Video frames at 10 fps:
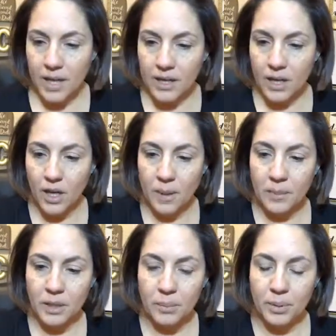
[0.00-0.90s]
Now I'm
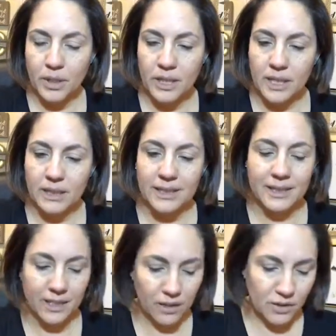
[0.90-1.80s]
going to put a
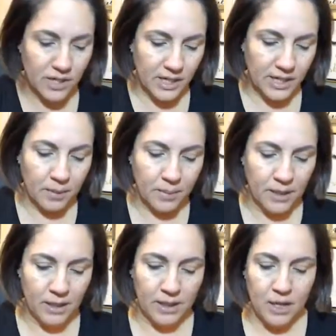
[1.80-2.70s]
little tiny
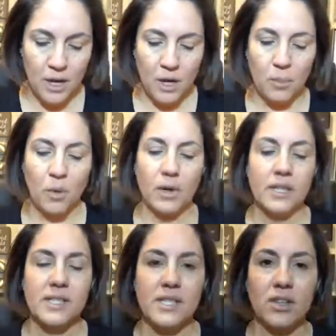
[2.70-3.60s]
bit more
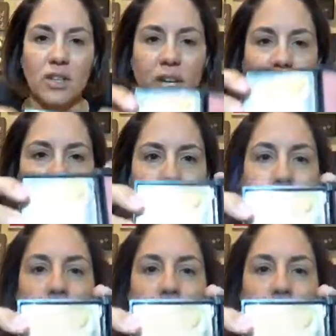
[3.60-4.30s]
concealer here,